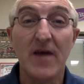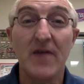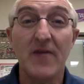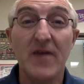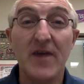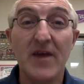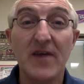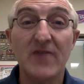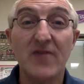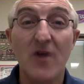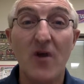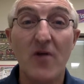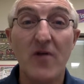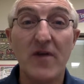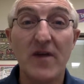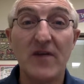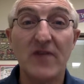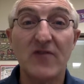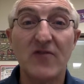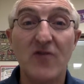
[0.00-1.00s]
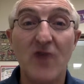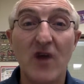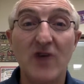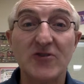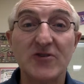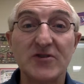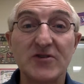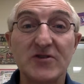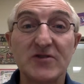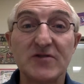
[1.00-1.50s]
These are the
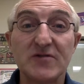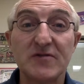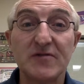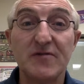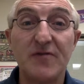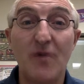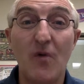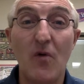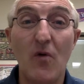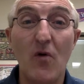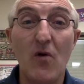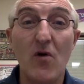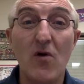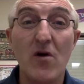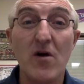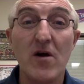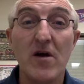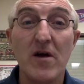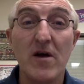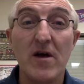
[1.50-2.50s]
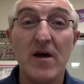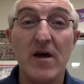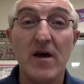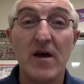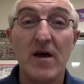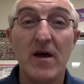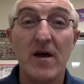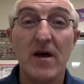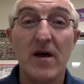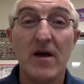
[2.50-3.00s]
instructions for
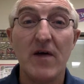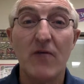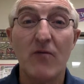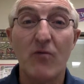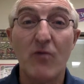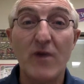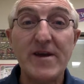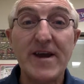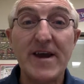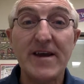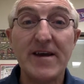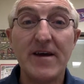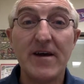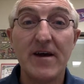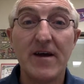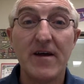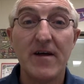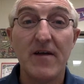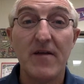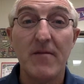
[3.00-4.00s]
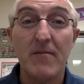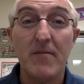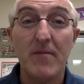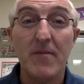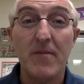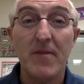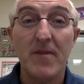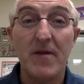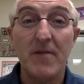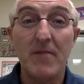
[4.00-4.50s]
reading
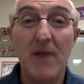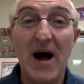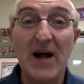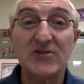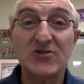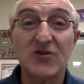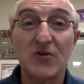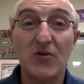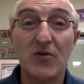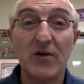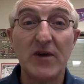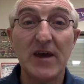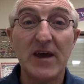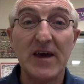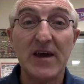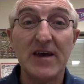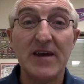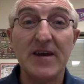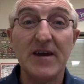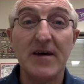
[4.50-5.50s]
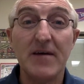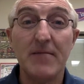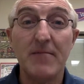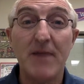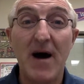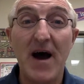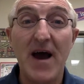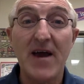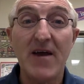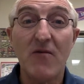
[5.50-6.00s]
the module in
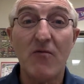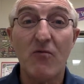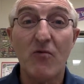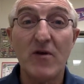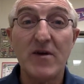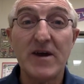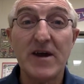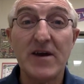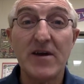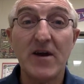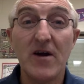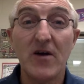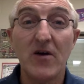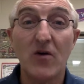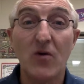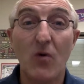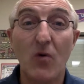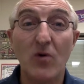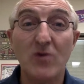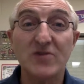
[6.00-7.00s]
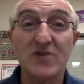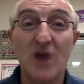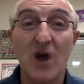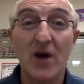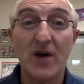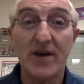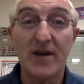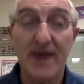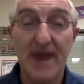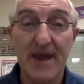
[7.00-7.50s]
my reading course
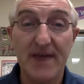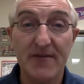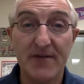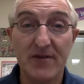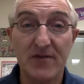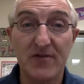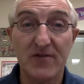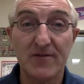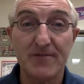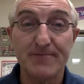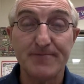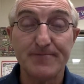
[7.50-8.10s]
on Canvas.